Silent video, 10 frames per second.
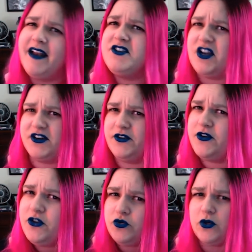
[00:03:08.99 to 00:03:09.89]
a gender
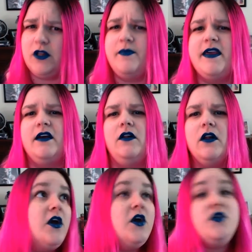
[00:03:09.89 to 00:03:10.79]
neutral appeal.
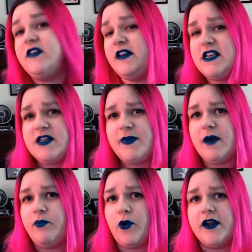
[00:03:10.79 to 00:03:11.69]
You didn't need to be
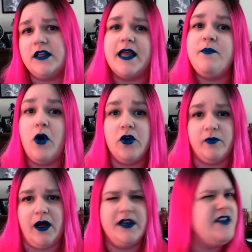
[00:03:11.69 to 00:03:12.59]
a boy to like
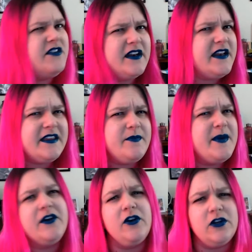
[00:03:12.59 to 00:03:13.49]
Pokemon, and you didn't need to be
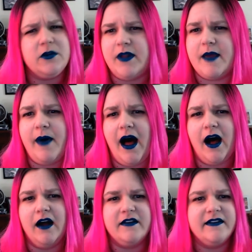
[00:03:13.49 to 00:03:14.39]
a girl to play
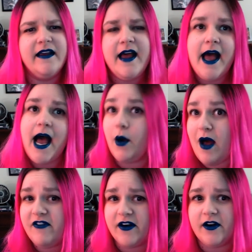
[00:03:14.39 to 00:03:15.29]
Pogs.
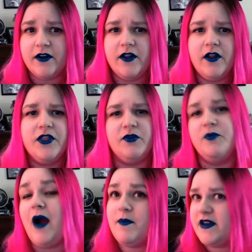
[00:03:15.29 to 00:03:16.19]
However, through
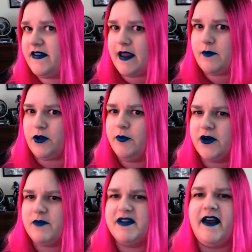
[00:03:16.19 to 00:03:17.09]
properties like
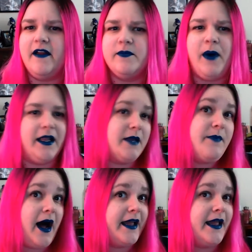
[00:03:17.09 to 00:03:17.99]
Bluebird and Mattel's Polly
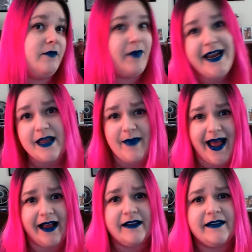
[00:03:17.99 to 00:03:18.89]
Pocket and Mighty
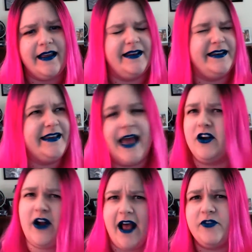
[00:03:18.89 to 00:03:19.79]
Max, and
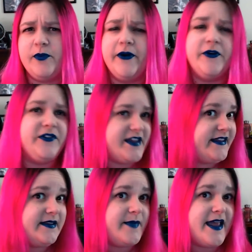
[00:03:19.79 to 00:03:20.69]
Kenner Hasbro's
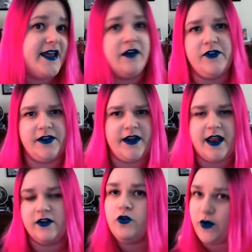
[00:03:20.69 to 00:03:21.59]
Easy Bake Oven
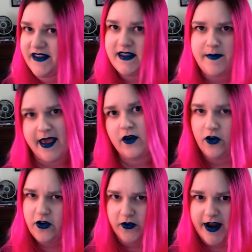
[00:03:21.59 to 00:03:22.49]
and Queasy Bake
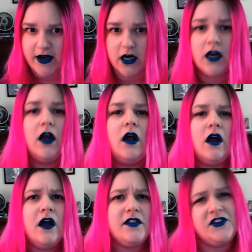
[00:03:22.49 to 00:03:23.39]
Cookerator,
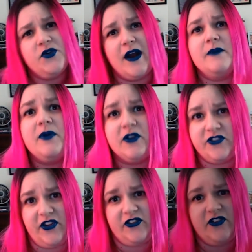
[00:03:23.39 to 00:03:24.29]
the trend
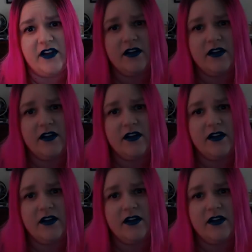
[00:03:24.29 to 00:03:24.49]
persisted.